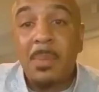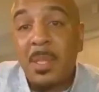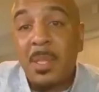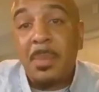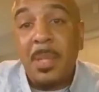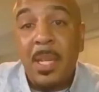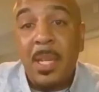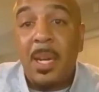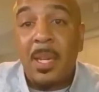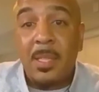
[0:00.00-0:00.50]
just
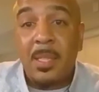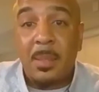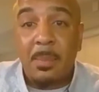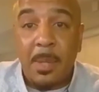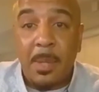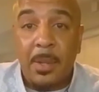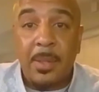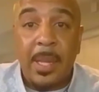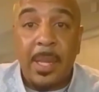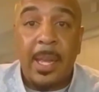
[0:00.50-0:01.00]
being honest
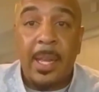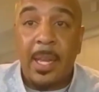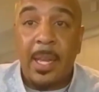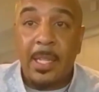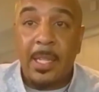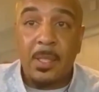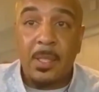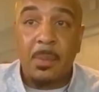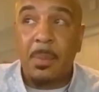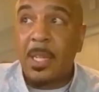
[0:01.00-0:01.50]
about that.
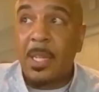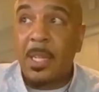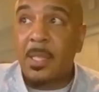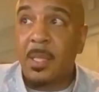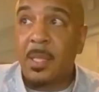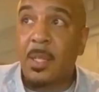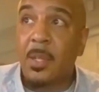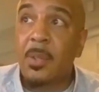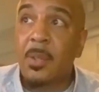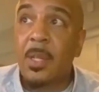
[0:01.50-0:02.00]
Like, so my
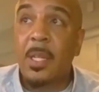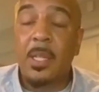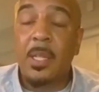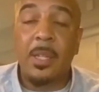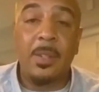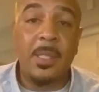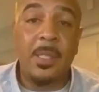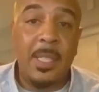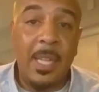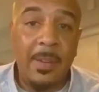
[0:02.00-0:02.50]
security
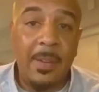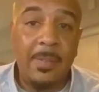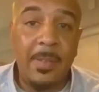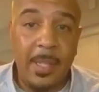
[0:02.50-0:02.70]
clearance